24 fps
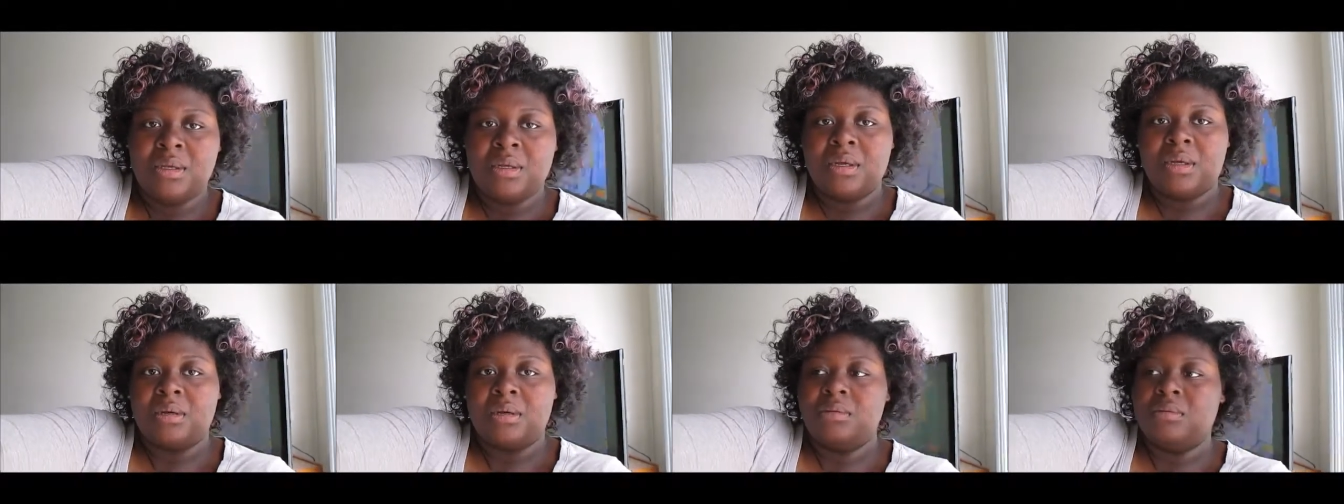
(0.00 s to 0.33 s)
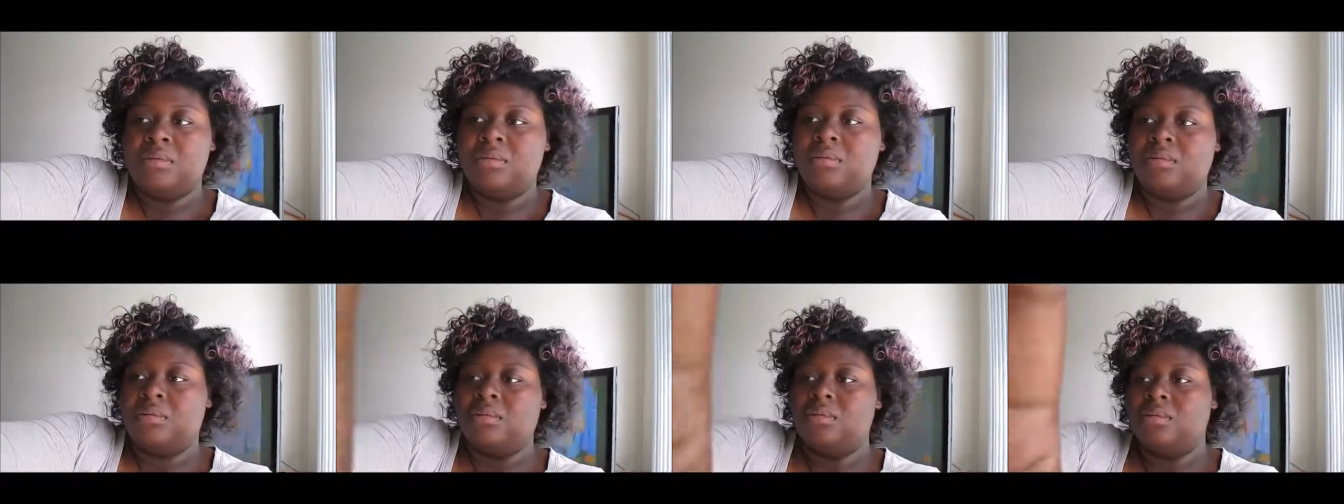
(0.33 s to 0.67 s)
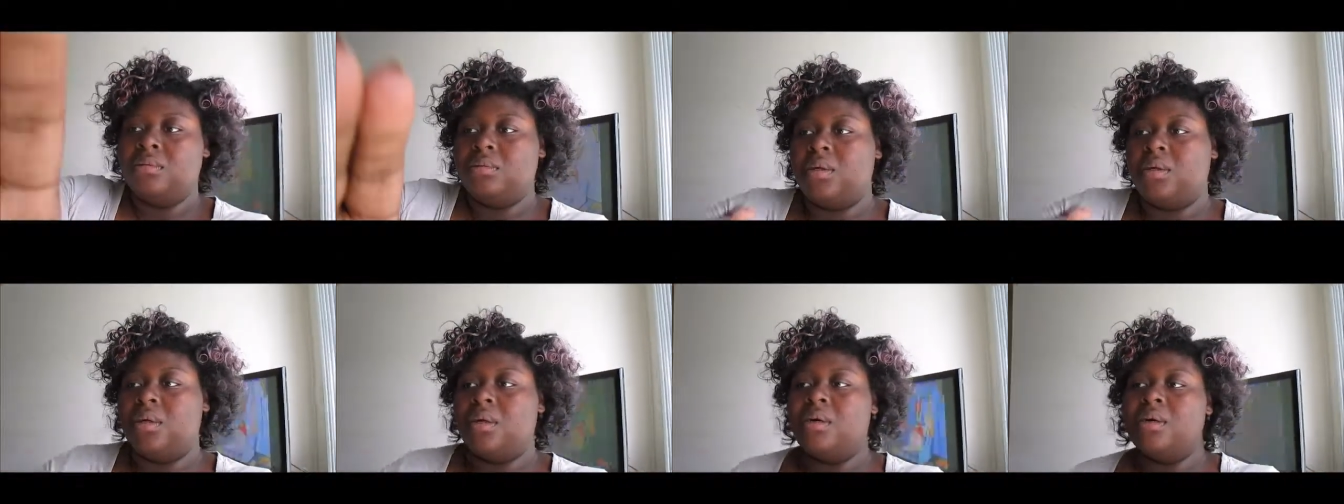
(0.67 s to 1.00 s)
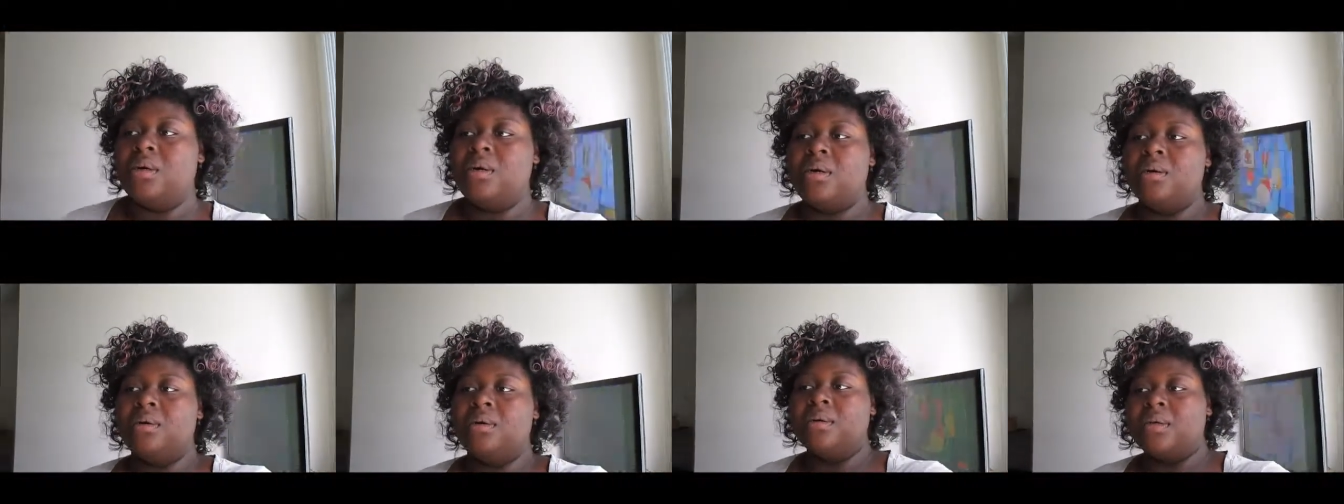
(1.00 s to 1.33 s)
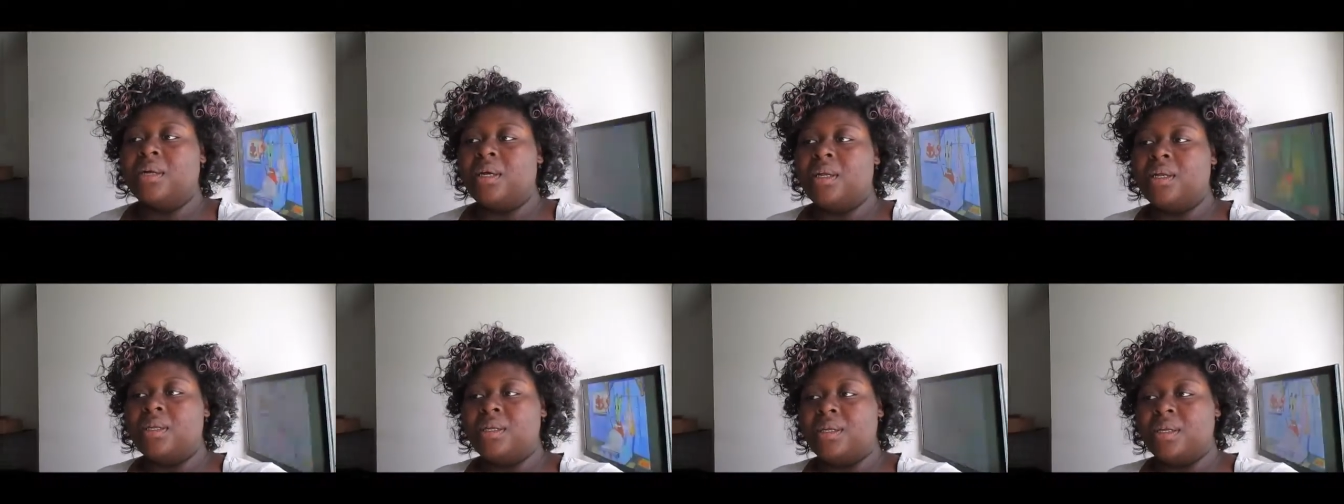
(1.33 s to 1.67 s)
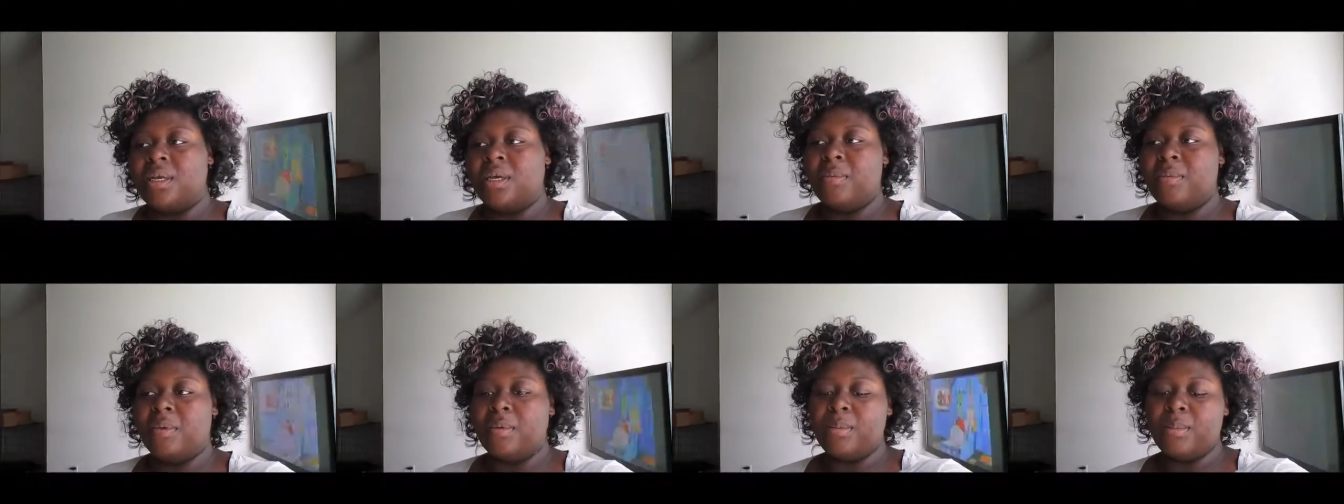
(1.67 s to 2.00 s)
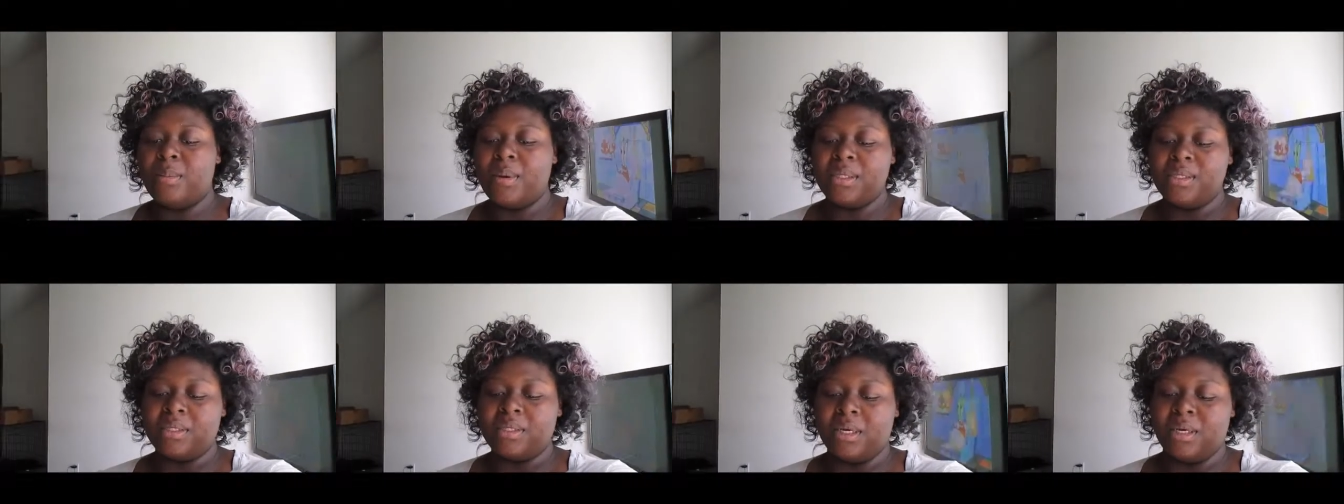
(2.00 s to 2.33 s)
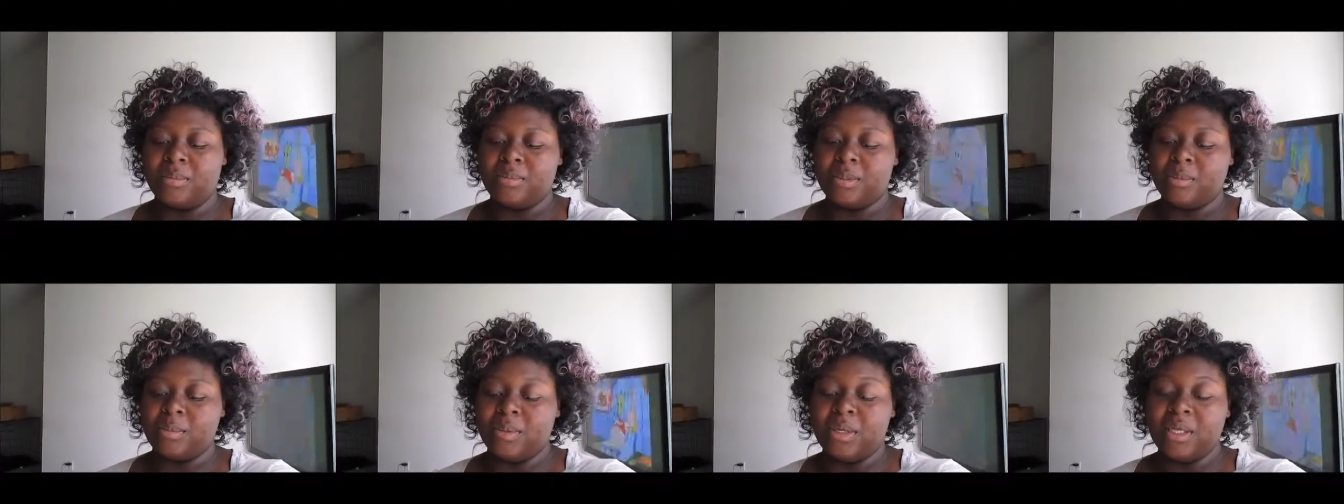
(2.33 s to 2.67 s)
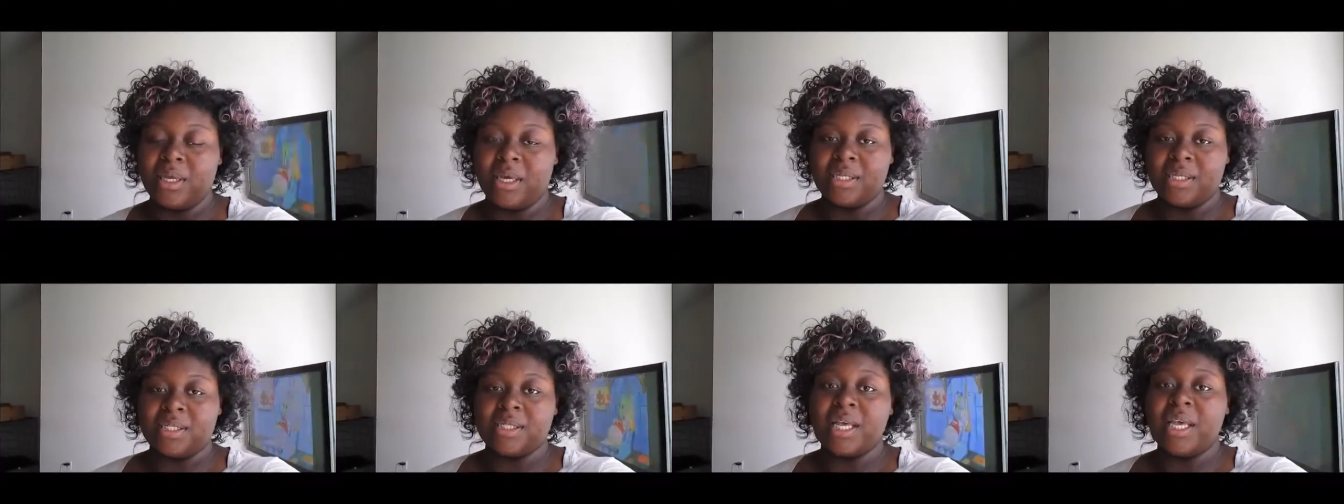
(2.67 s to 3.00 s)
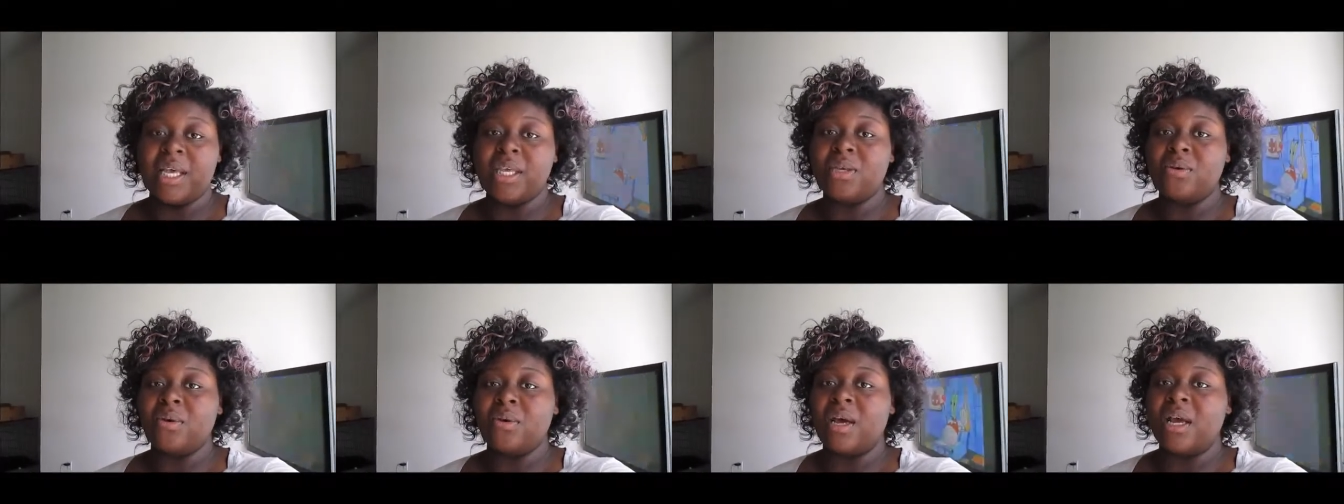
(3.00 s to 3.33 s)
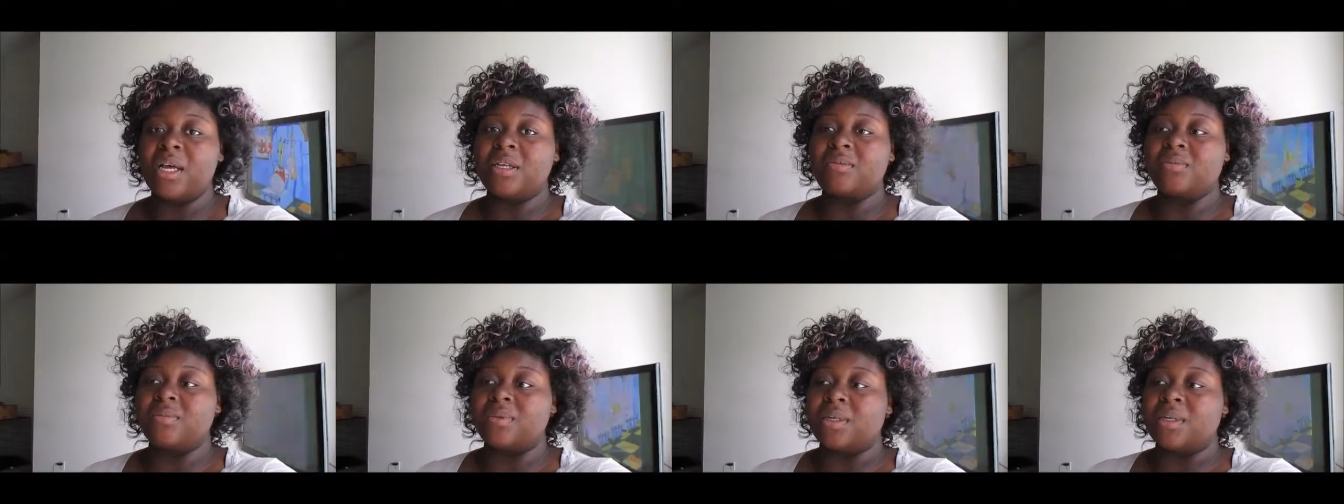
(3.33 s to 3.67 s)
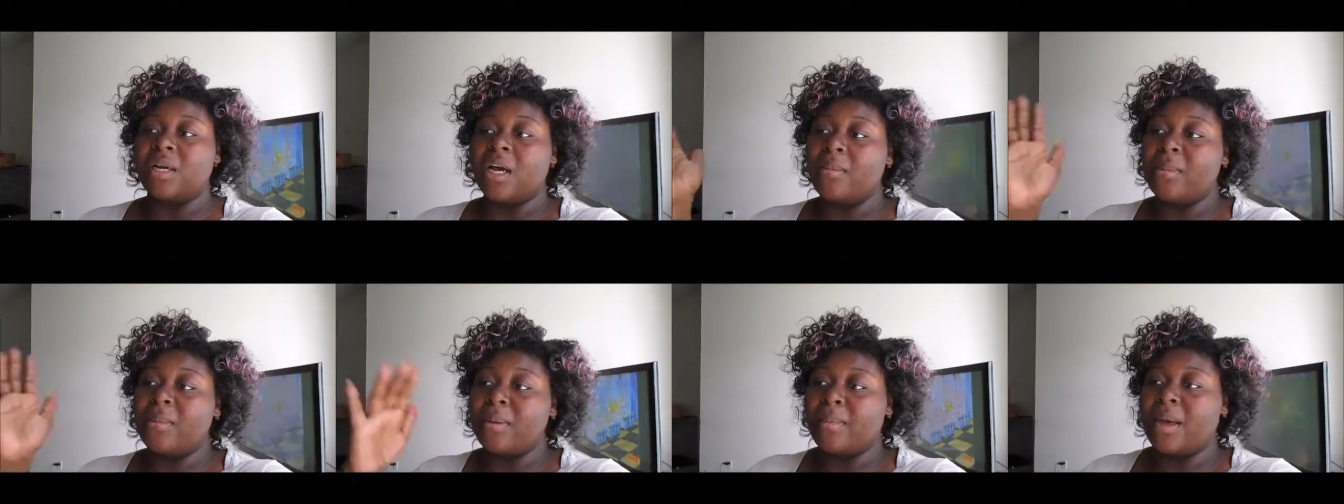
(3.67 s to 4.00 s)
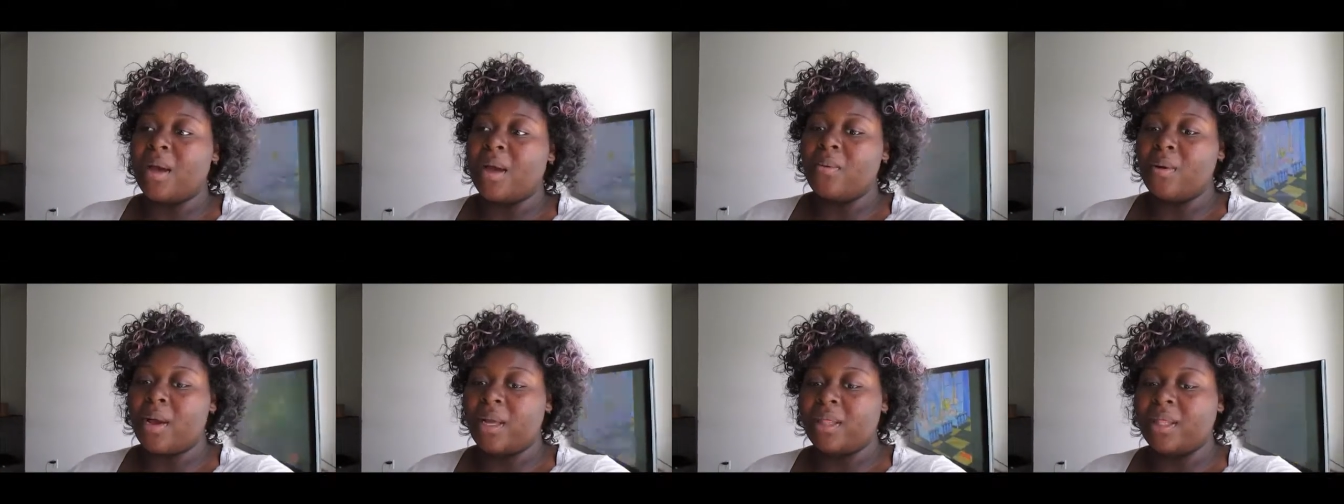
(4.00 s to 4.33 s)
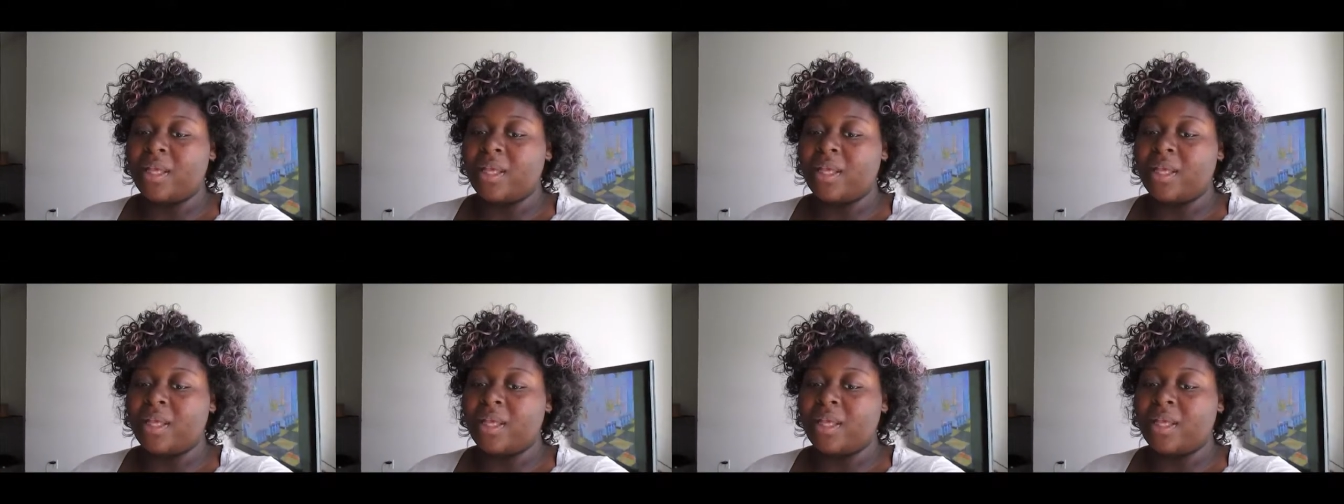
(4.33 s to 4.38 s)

I don't know. Ooh, girl. I didn't keep up with my times. But yes, thank you guys for coming my way.